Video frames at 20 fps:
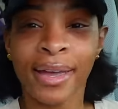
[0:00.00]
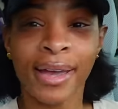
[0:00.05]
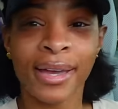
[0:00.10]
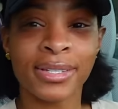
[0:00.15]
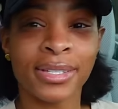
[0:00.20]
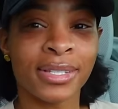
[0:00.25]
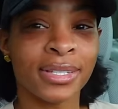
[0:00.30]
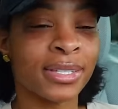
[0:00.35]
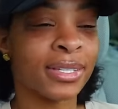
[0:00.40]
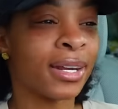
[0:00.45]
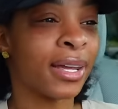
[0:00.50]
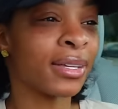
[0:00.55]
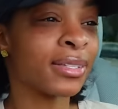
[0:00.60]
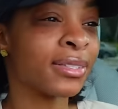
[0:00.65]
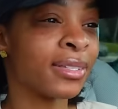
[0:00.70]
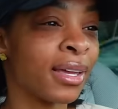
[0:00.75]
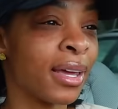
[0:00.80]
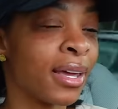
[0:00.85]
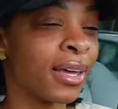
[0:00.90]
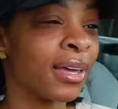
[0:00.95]
guys, it's the next
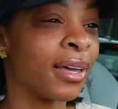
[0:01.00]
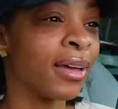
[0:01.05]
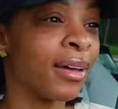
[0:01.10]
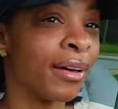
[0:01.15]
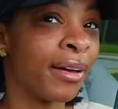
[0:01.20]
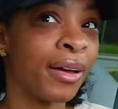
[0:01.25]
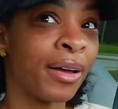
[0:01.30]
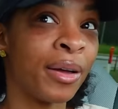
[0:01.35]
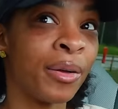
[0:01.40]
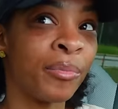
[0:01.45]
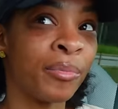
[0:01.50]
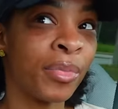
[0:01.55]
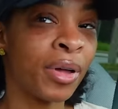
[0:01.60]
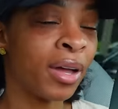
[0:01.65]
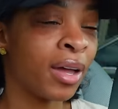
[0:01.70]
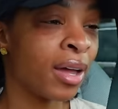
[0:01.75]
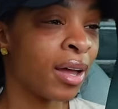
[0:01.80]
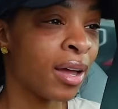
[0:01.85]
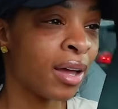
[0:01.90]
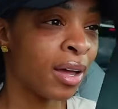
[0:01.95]
day.
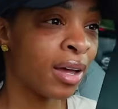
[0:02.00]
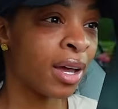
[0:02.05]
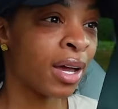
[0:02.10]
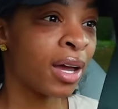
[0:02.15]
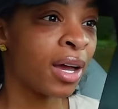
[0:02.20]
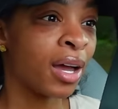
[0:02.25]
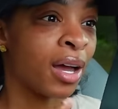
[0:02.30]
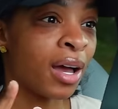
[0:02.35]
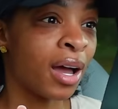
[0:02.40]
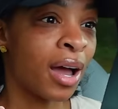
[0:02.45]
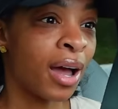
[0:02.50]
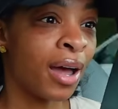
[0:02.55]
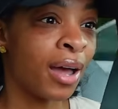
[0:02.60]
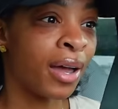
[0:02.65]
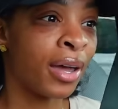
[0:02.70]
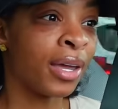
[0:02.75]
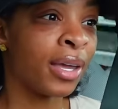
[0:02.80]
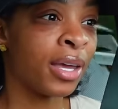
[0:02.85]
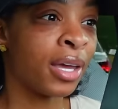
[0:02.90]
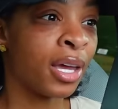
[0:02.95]

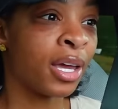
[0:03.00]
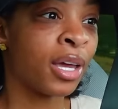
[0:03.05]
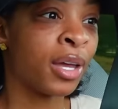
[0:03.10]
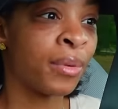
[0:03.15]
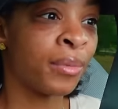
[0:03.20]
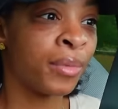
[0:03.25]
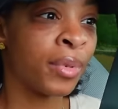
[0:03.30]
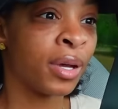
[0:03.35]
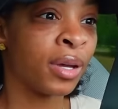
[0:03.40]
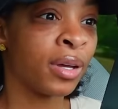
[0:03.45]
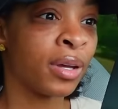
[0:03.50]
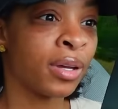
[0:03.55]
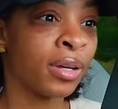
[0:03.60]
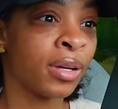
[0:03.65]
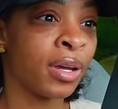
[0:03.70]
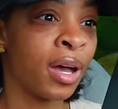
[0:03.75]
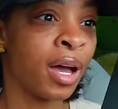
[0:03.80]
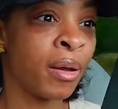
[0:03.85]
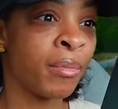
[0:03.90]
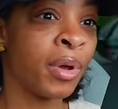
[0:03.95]
I
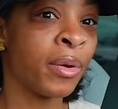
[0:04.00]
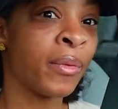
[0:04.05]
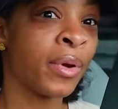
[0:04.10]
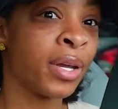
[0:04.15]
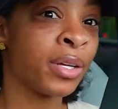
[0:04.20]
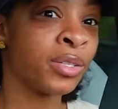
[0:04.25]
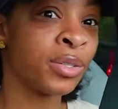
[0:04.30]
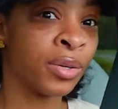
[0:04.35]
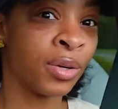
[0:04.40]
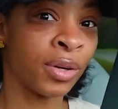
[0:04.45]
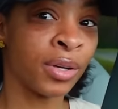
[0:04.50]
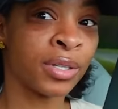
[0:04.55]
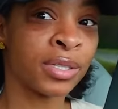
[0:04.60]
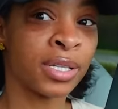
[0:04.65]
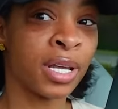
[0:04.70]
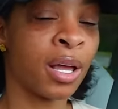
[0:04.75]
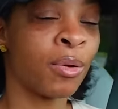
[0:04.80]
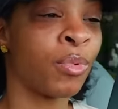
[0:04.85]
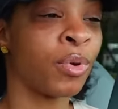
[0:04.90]
am on my way to Girl Scout.